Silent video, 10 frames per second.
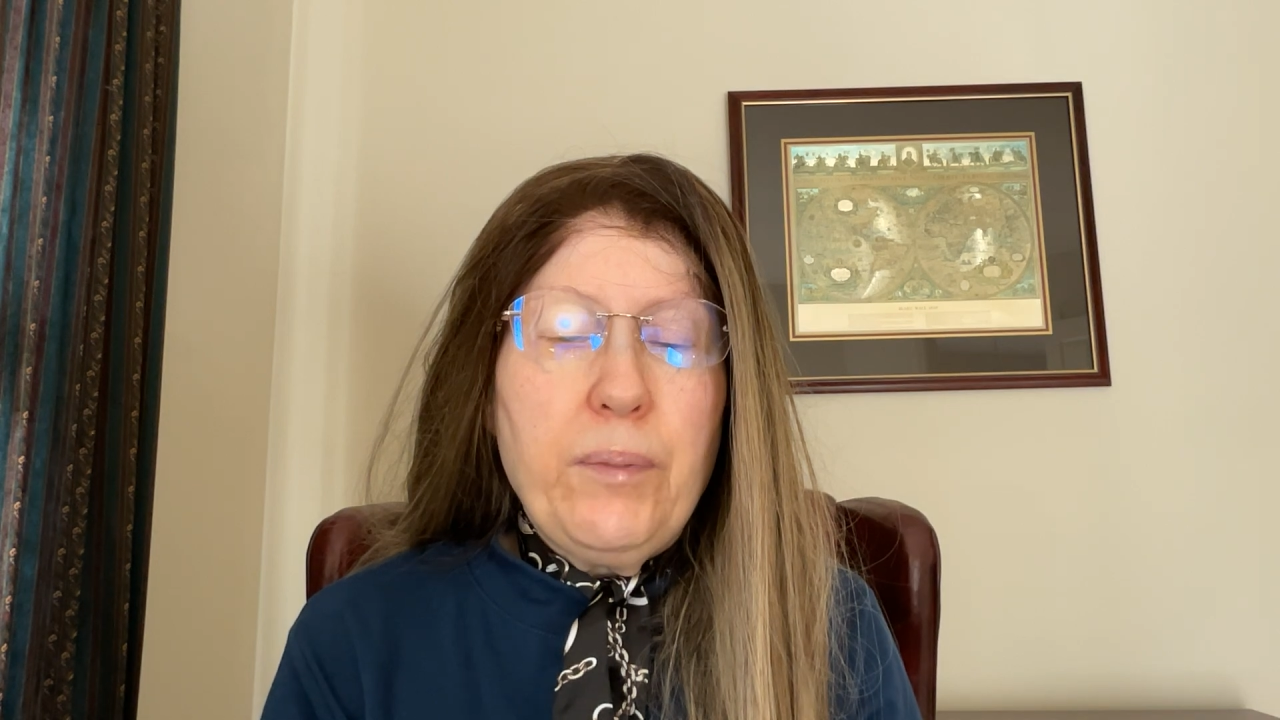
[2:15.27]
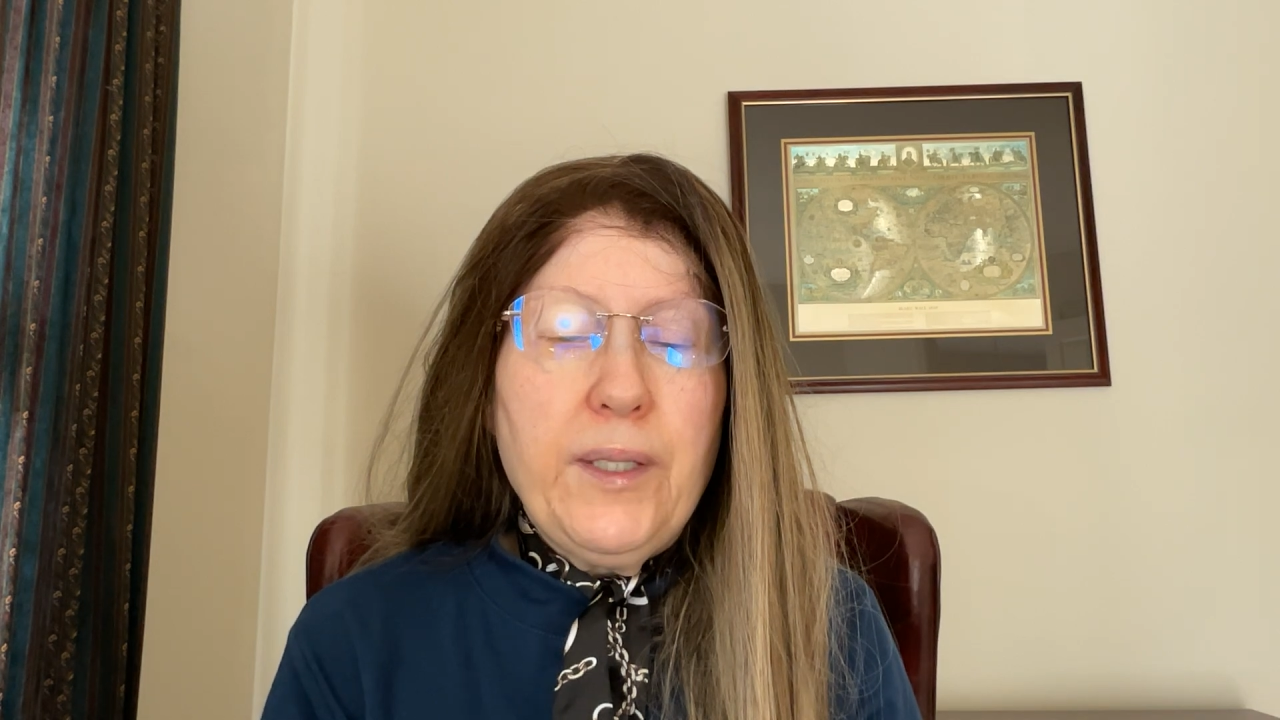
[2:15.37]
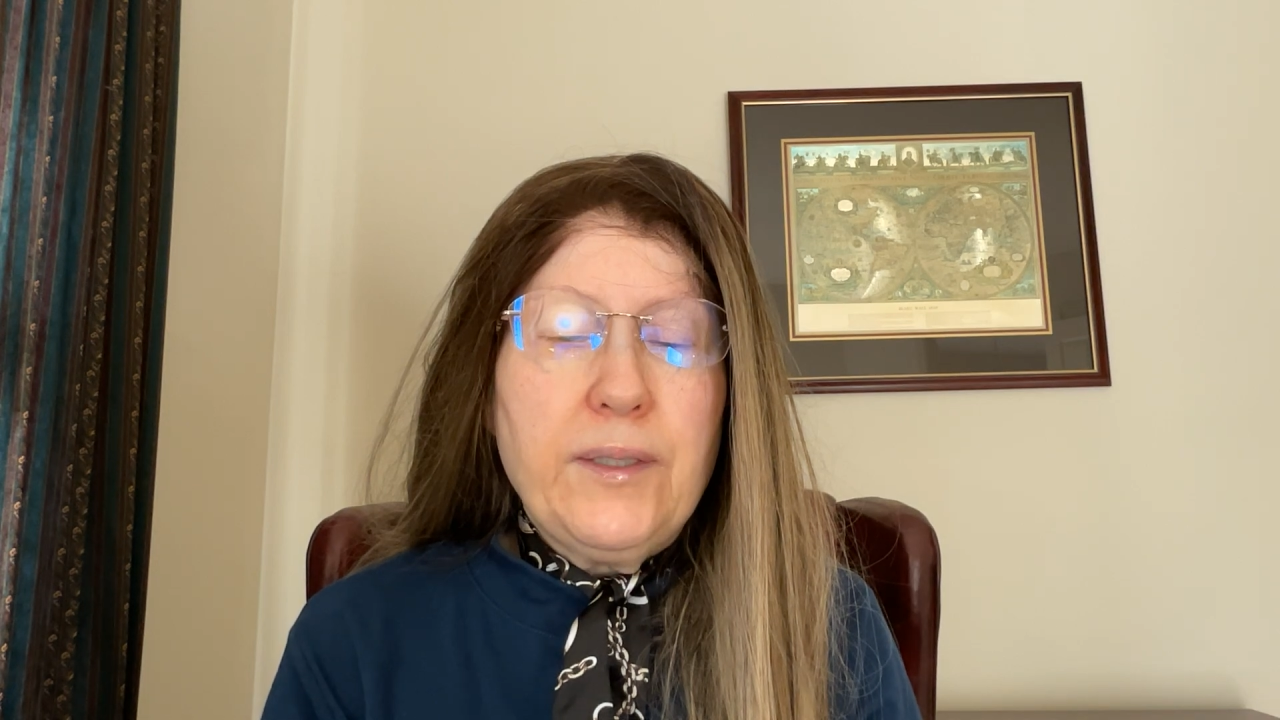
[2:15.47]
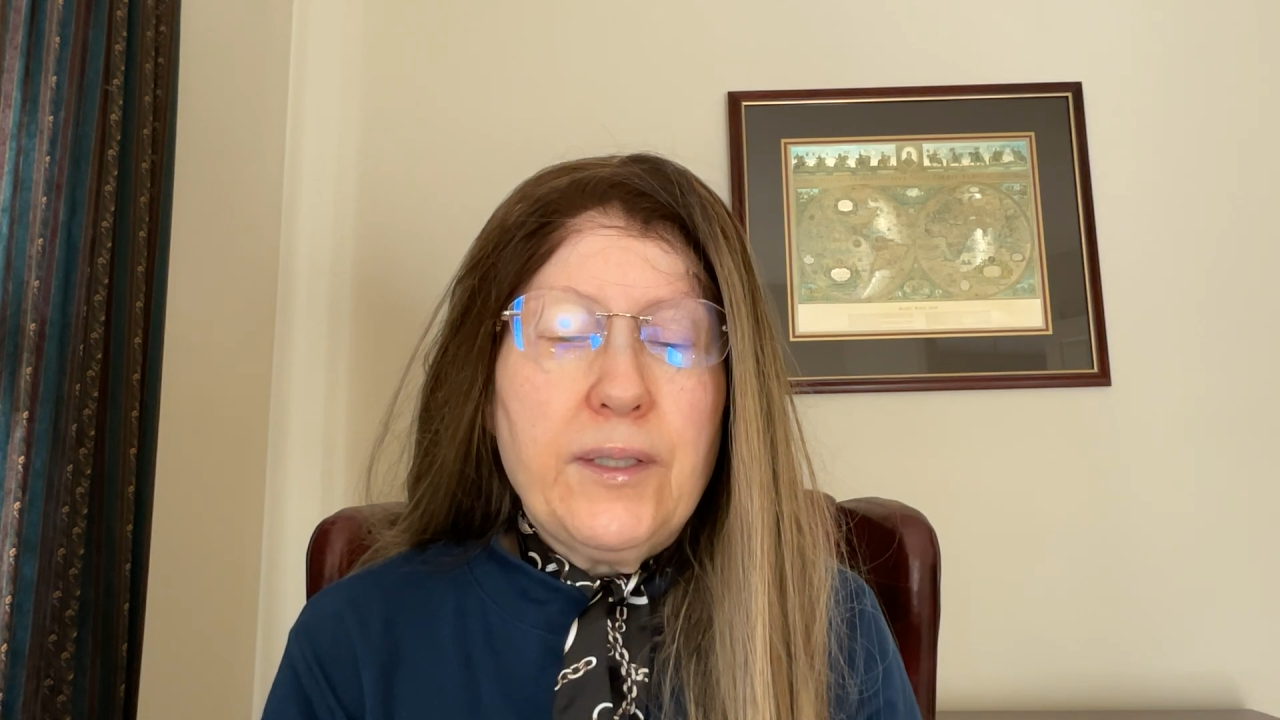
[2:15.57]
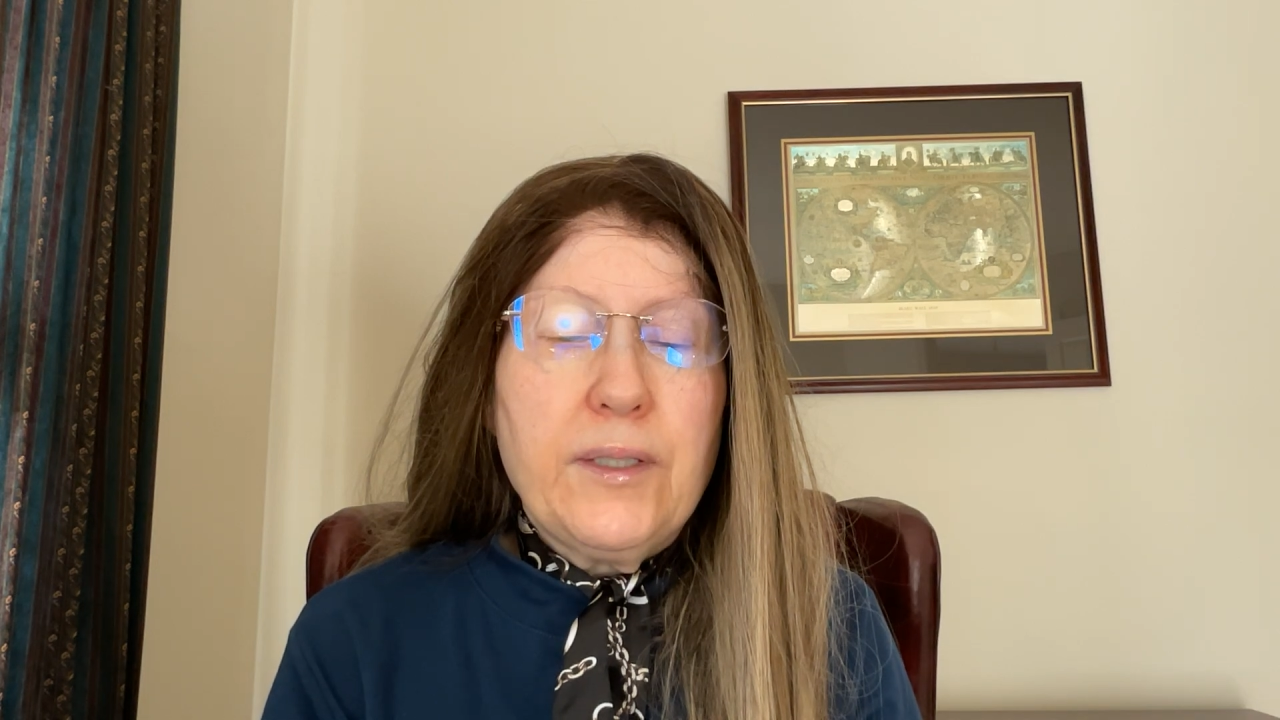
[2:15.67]

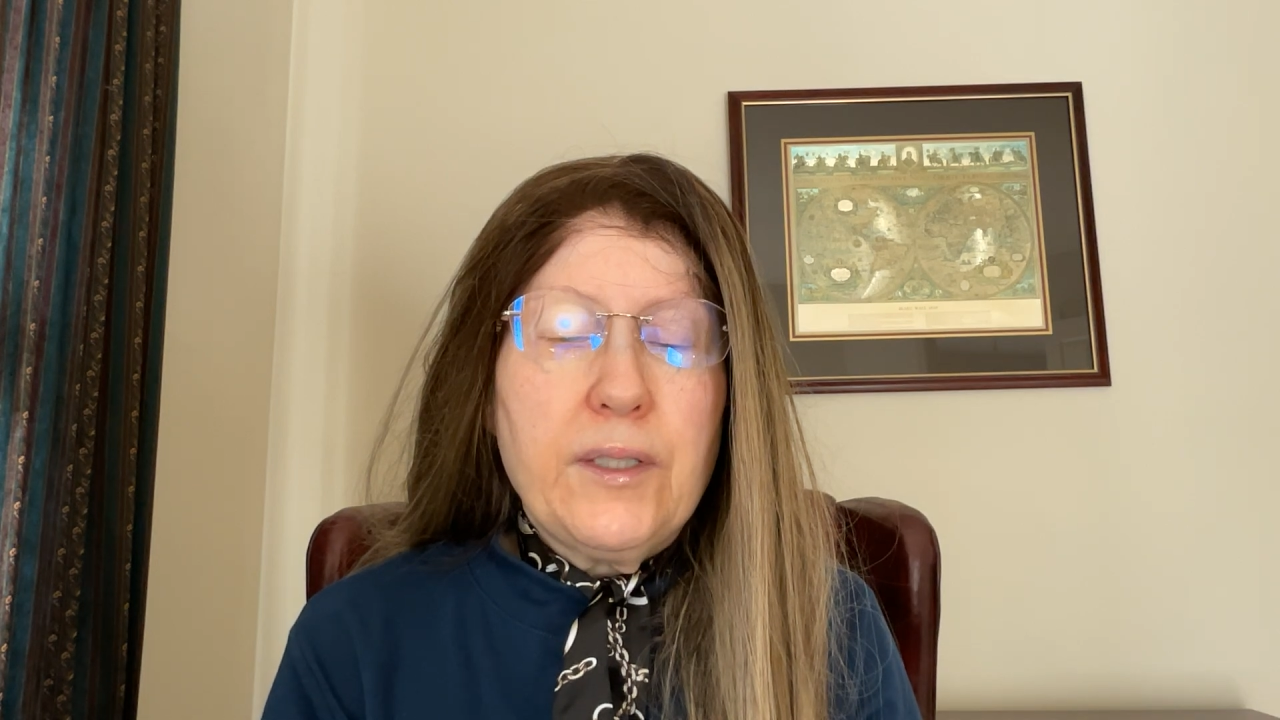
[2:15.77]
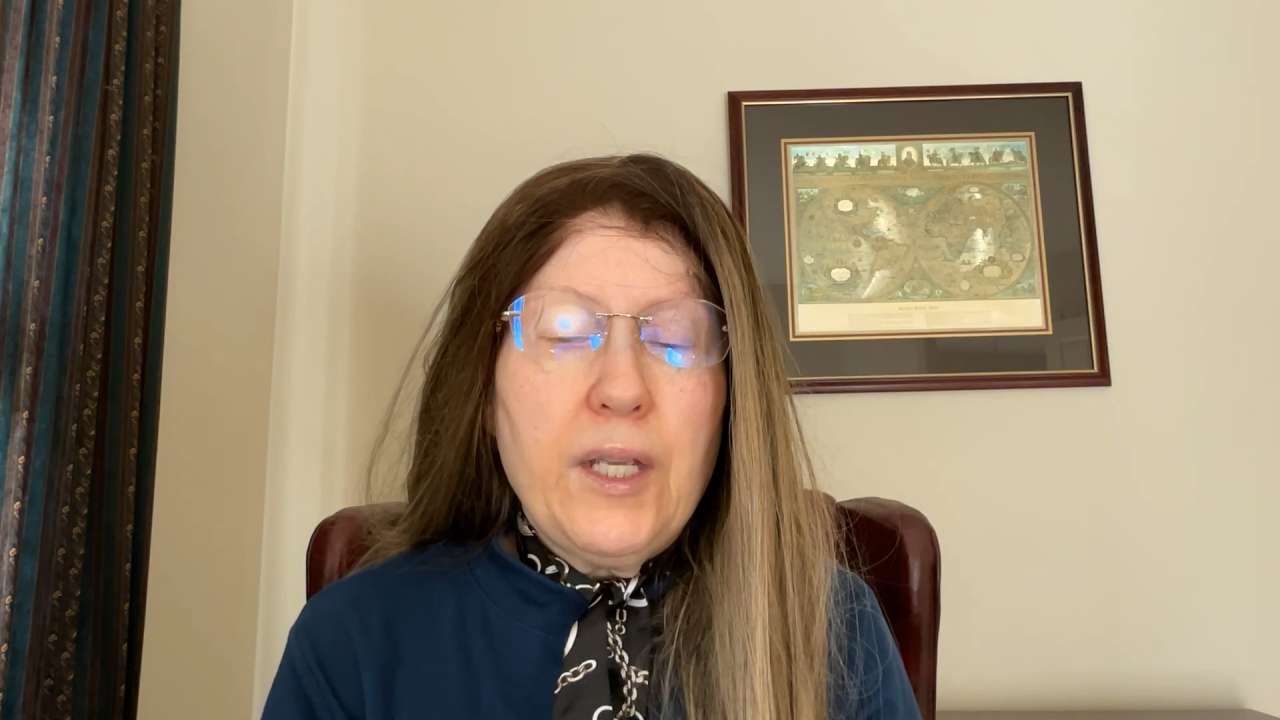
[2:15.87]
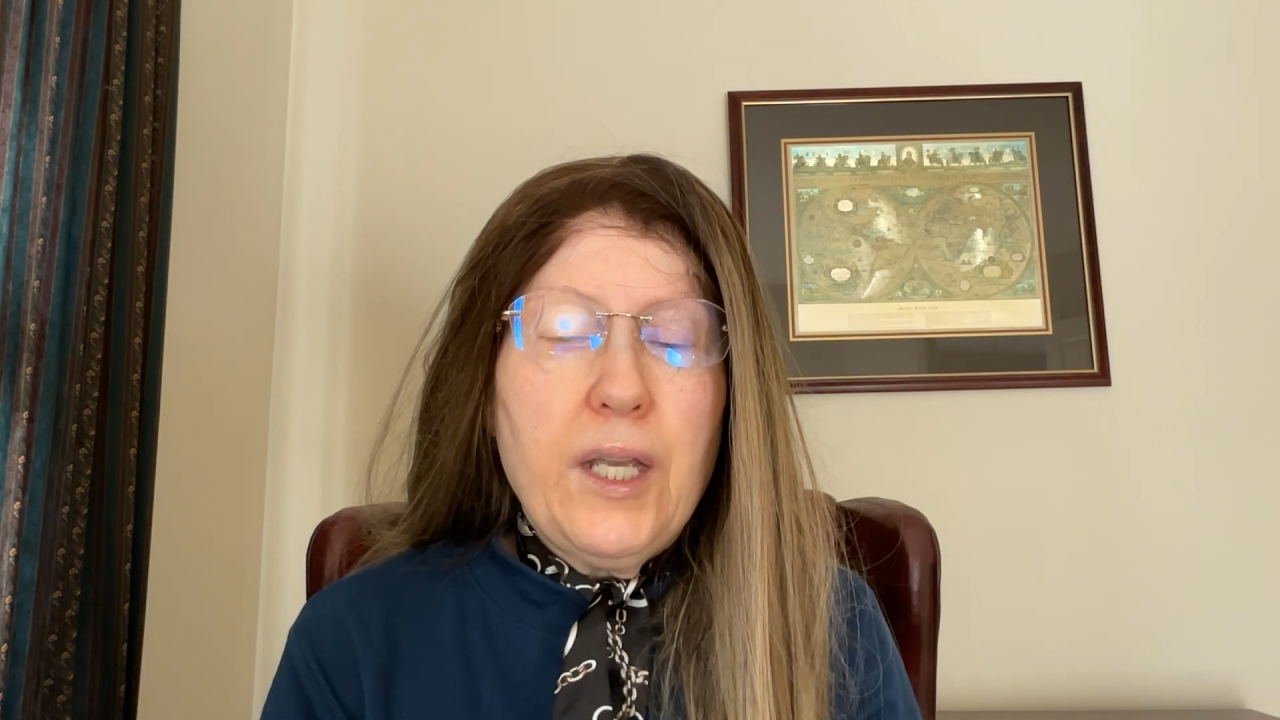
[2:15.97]
pieces